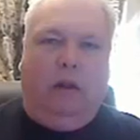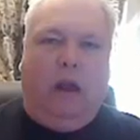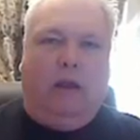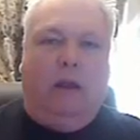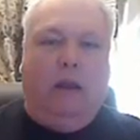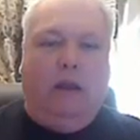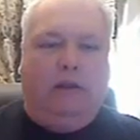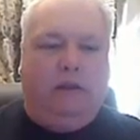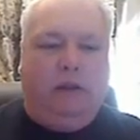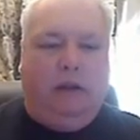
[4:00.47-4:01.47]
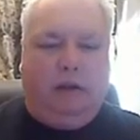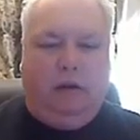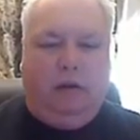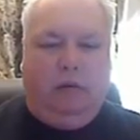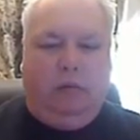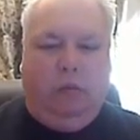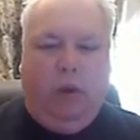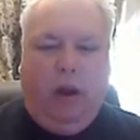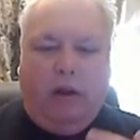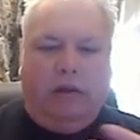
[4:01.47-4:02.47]
the idea is that
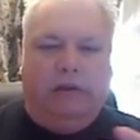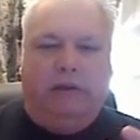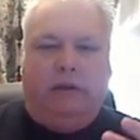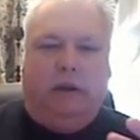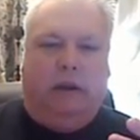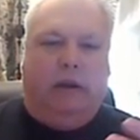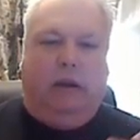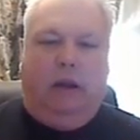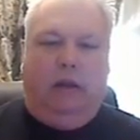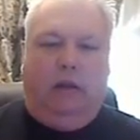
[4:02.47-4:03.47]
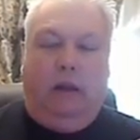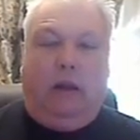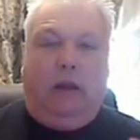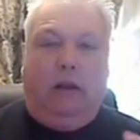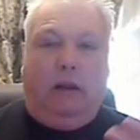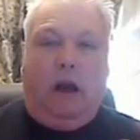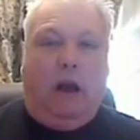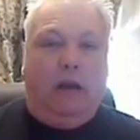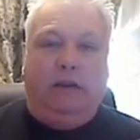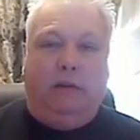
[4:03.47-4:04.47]
where does the
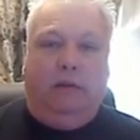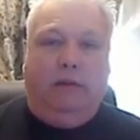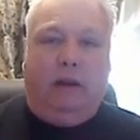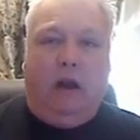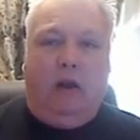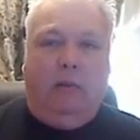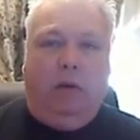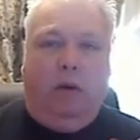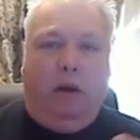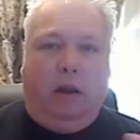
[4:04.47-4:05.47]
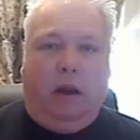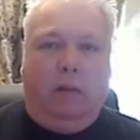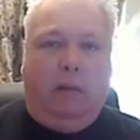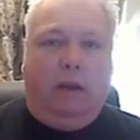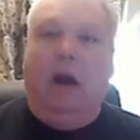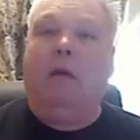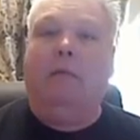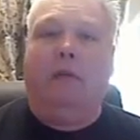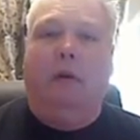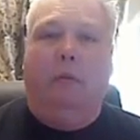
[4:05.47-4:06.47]
concept of an economy or an economy
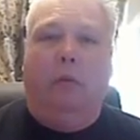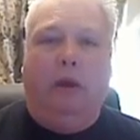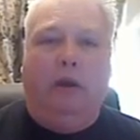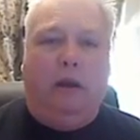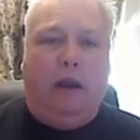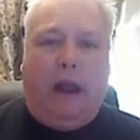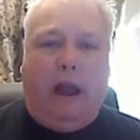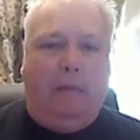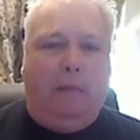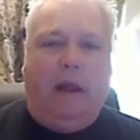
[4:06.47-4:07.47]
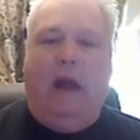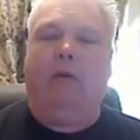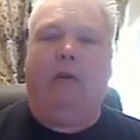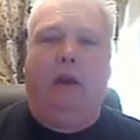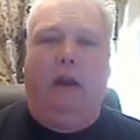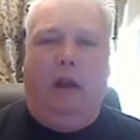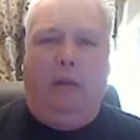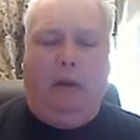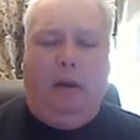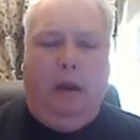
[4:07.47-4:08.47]
come from? When did it happen? How did it
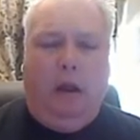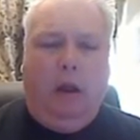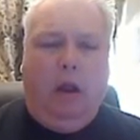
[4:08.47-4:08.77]
happen?